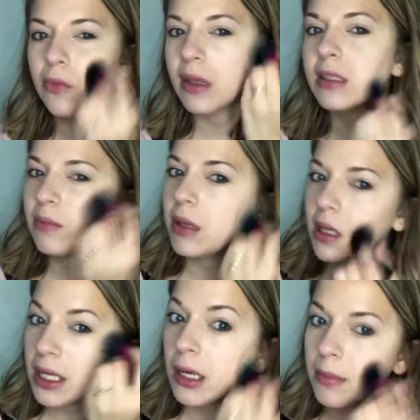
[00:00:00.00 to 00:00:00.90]
It's
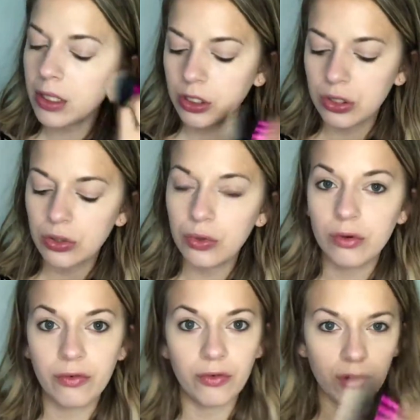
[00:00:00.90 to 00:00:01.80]
medium
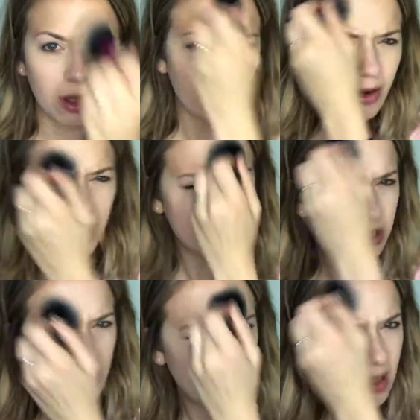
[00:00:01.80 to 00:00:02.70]
to full coverage,
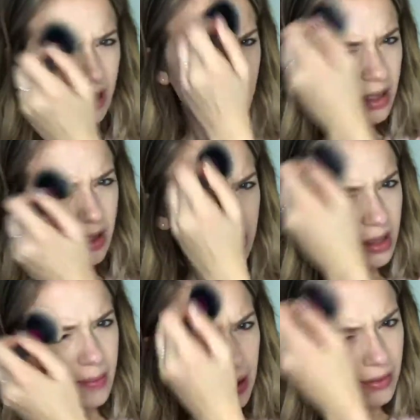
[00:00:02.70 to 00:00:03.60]

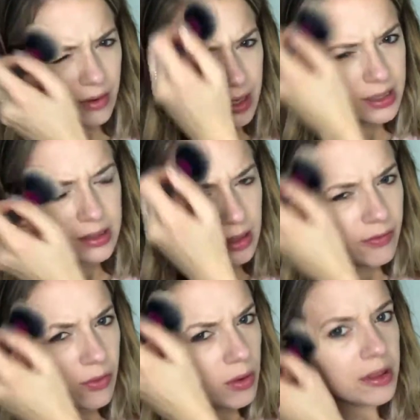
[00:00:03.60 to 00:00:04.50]
the powder is.
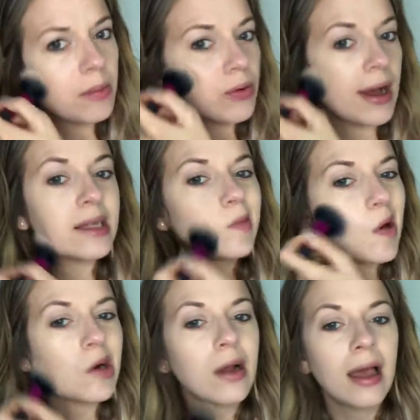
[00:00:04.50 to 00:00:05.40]
For the pressed
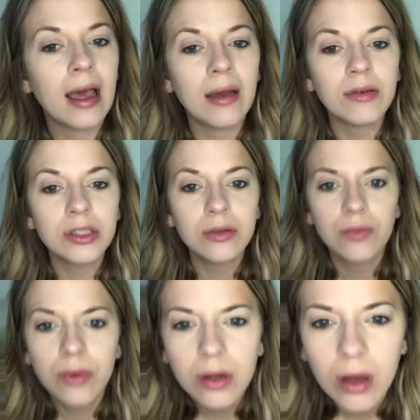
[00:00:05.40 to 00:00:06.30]
powder, hey
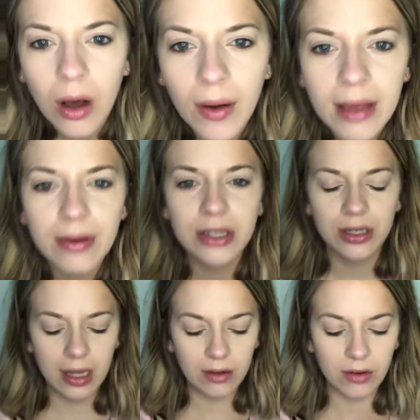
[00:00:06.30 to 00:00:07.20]
Rachel,
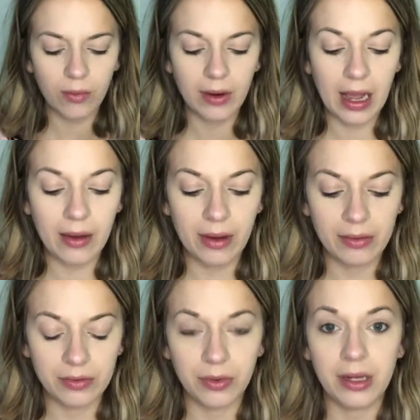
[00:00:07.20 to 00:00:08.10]
I don't know how I
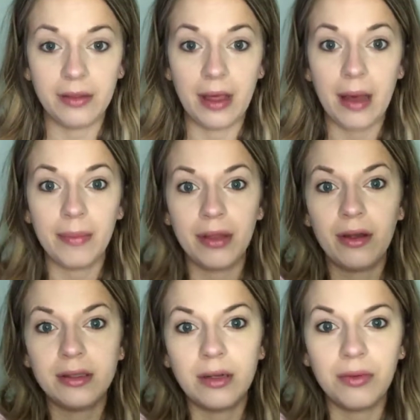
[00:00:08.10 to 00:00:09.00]
was reading that, but I
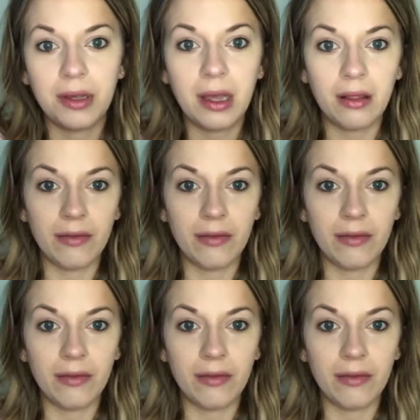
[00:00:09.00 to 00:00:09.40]
thought it said Raquel